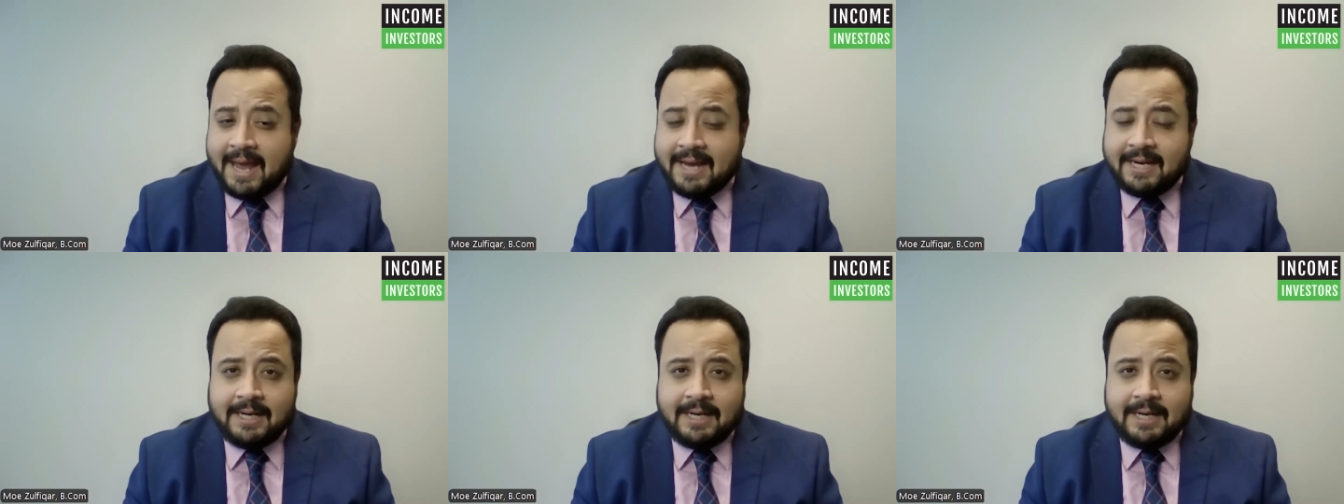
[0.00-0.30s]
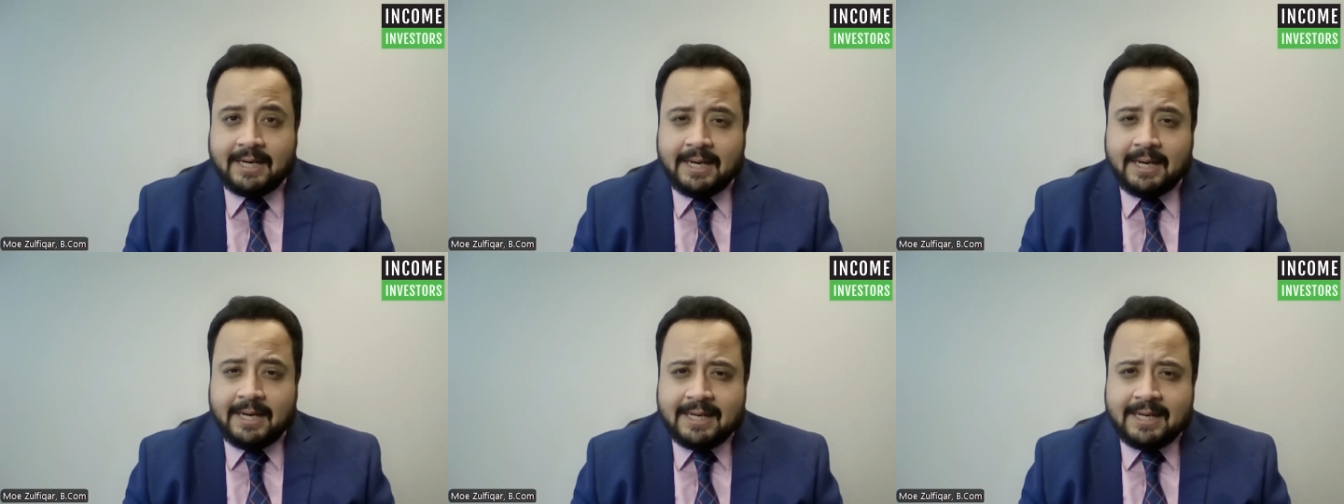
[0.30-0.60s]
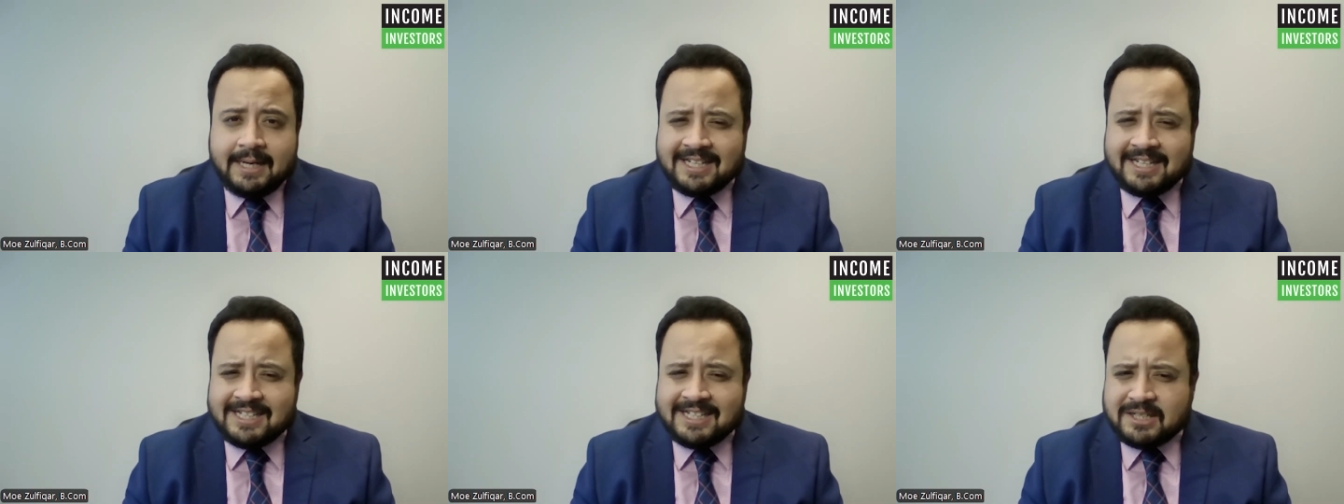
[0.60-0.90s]
and India
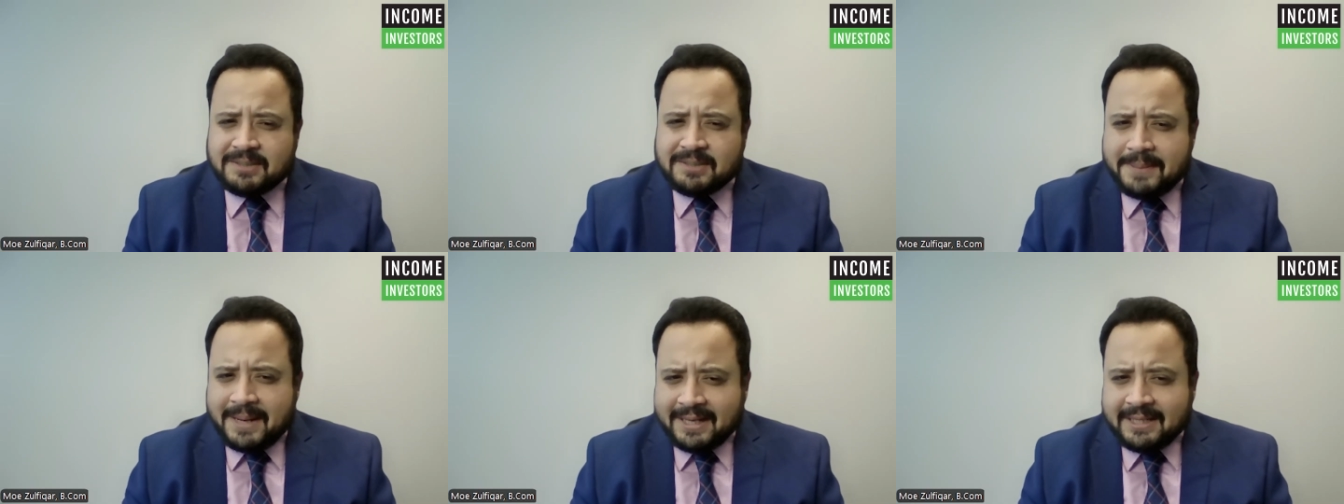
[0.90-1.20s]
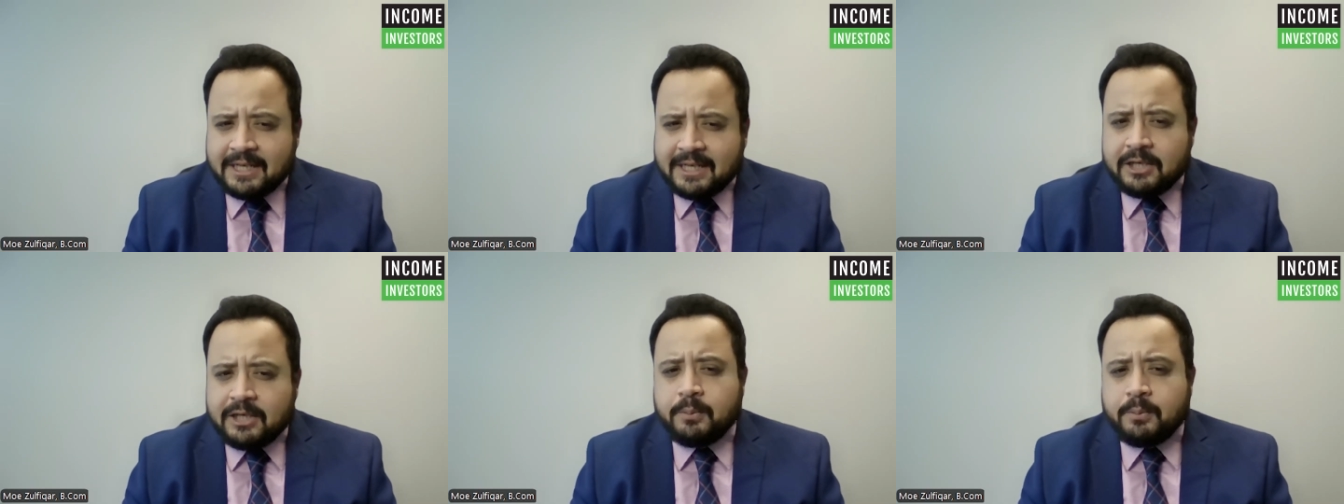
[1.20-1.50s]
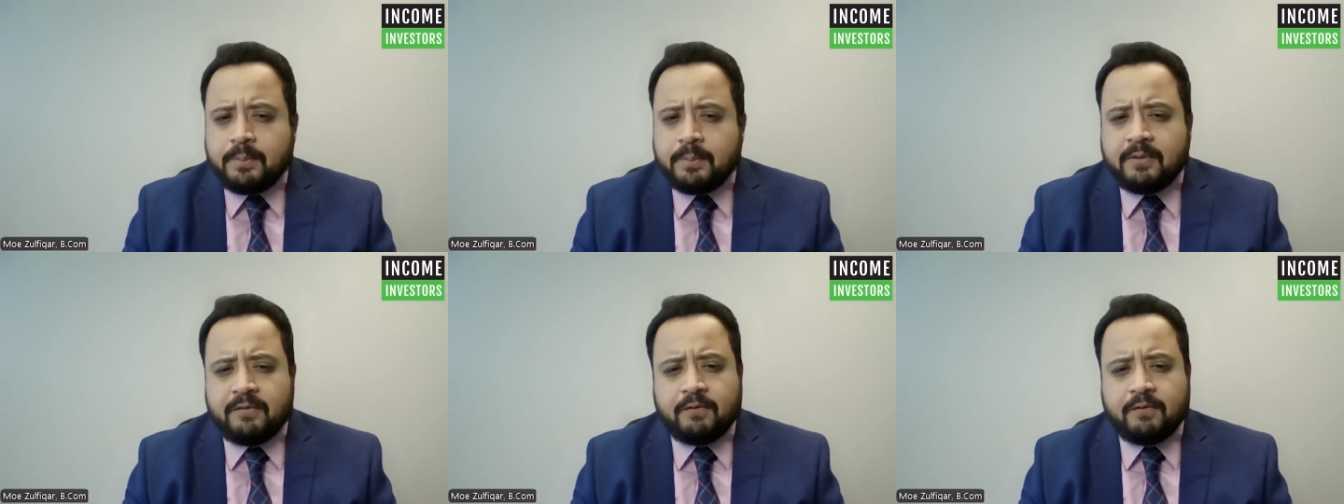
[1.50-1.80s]
expected to
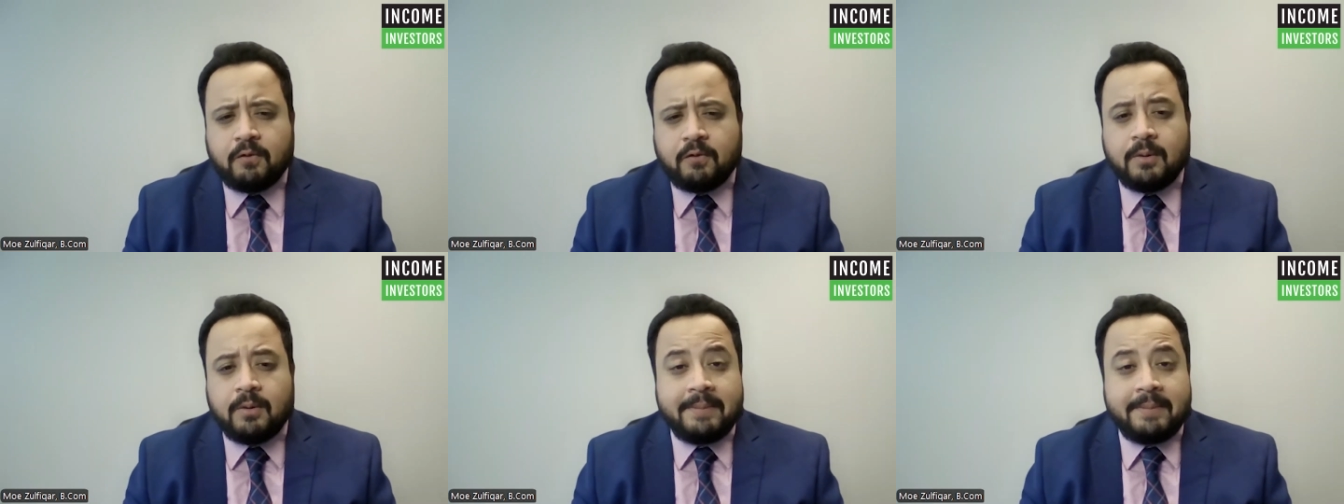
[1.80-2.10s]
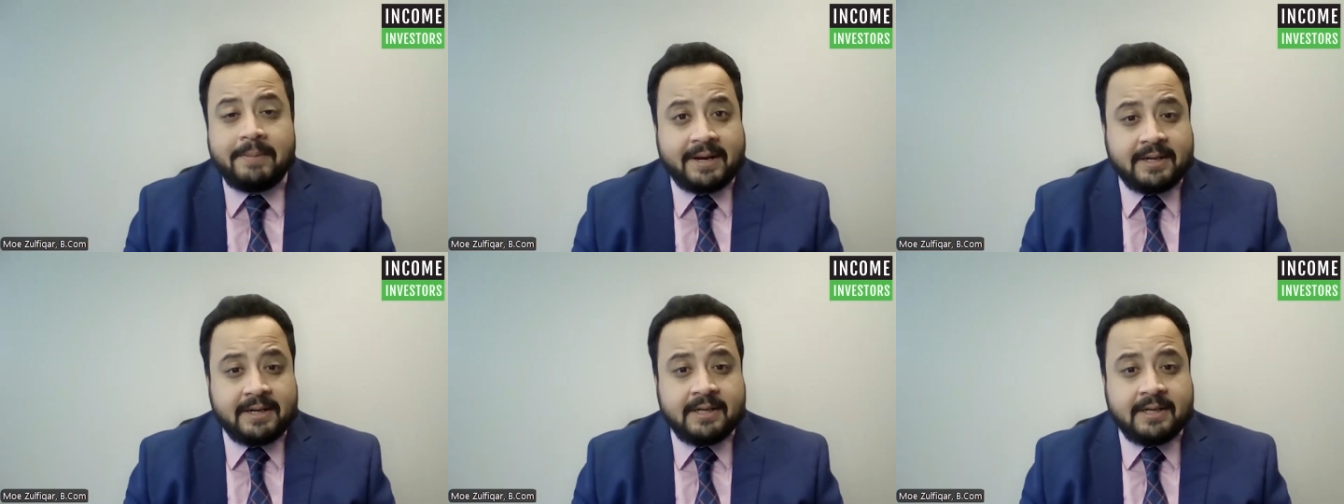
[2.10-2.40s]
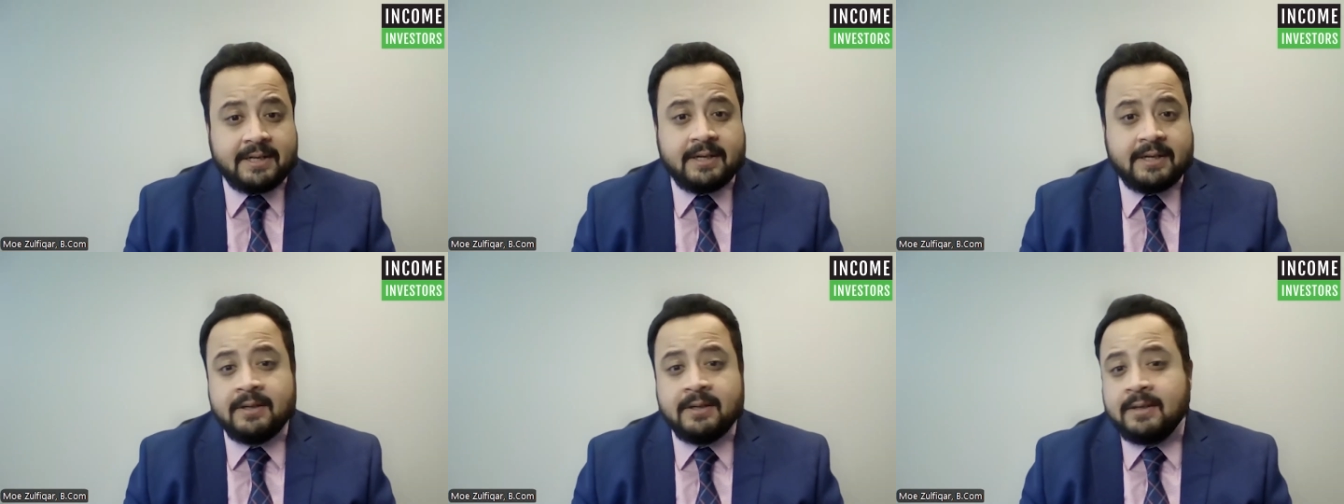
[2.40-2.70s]
perform better
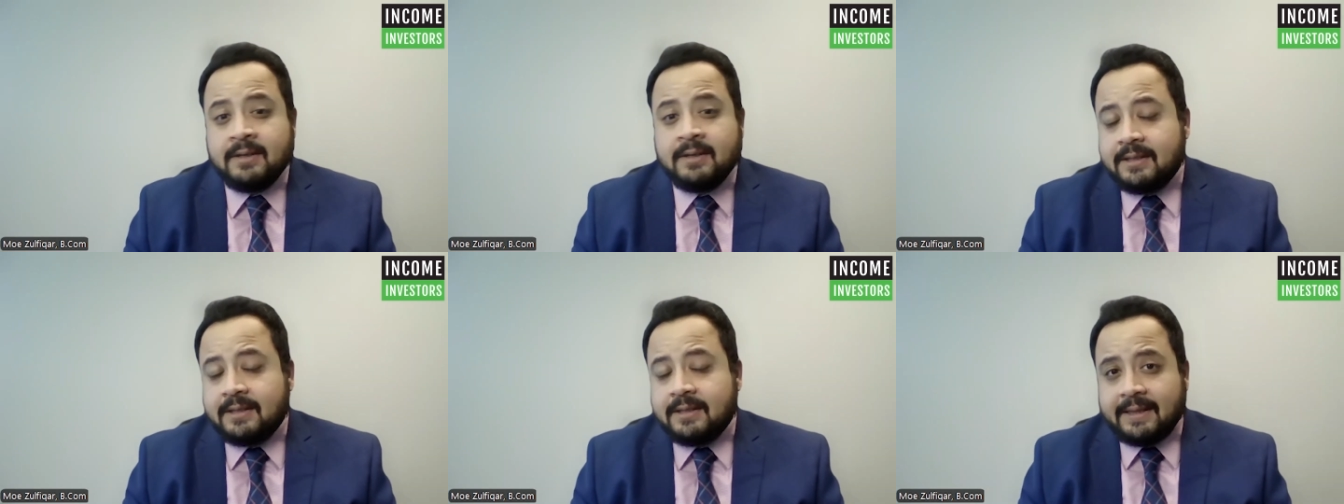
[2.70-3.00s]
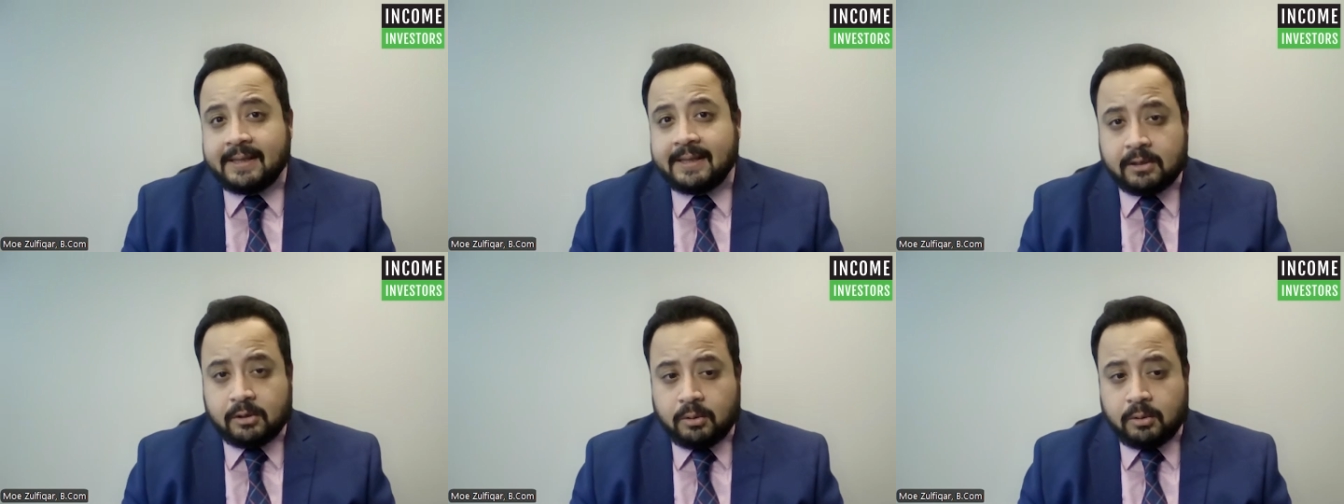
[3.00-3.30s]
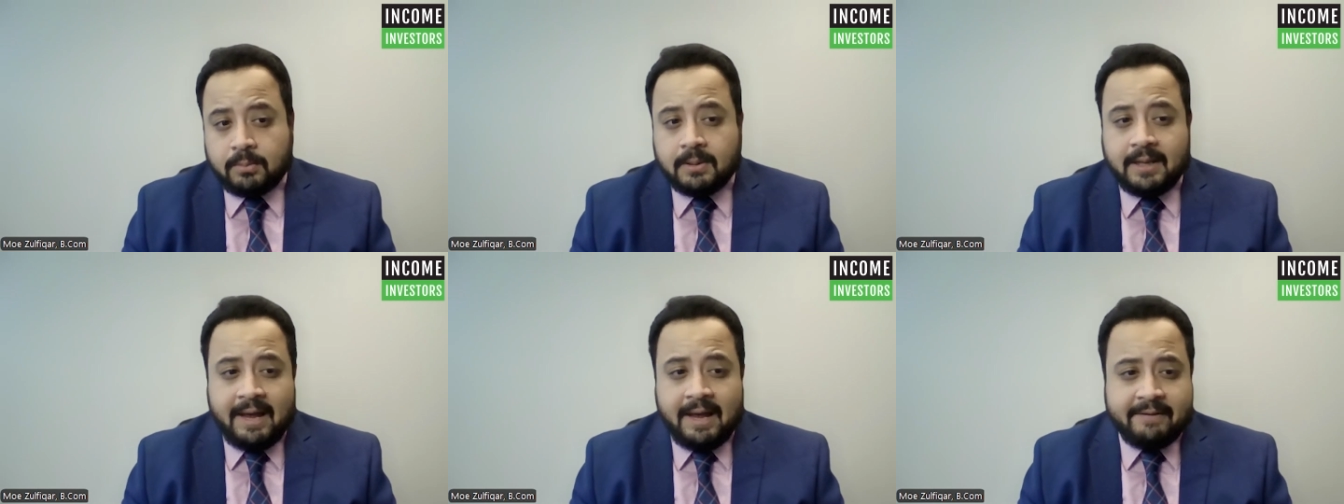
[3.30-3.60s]
than the
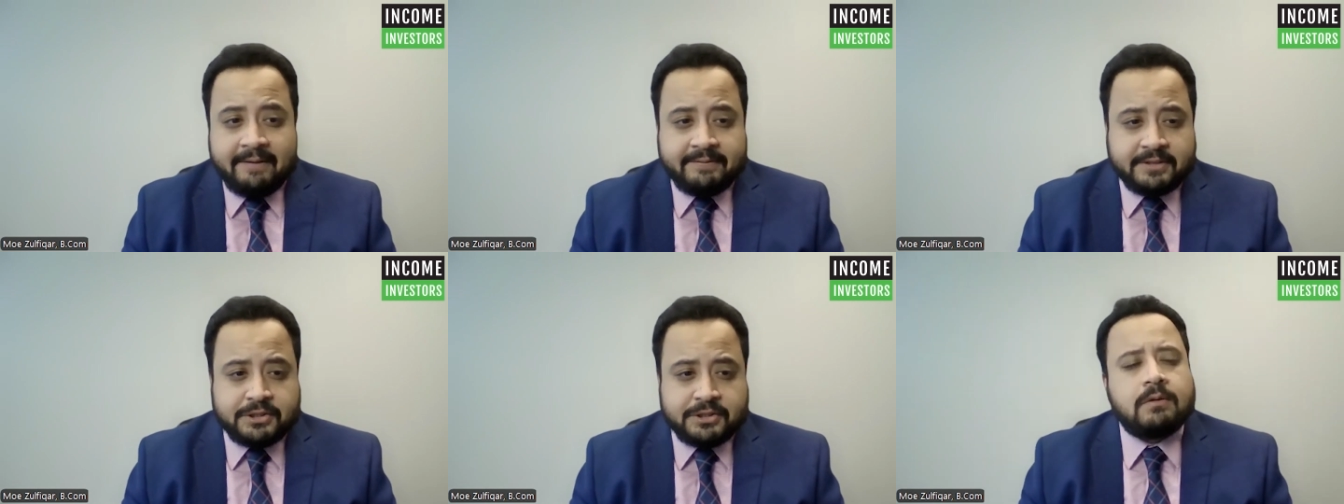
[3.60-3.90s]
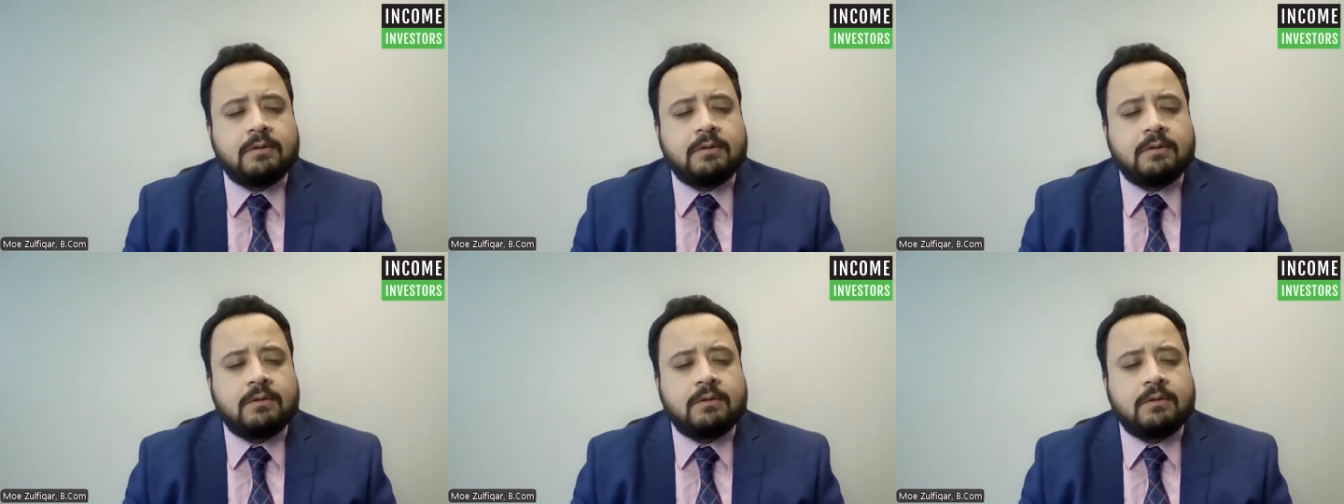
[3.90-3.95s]
global average.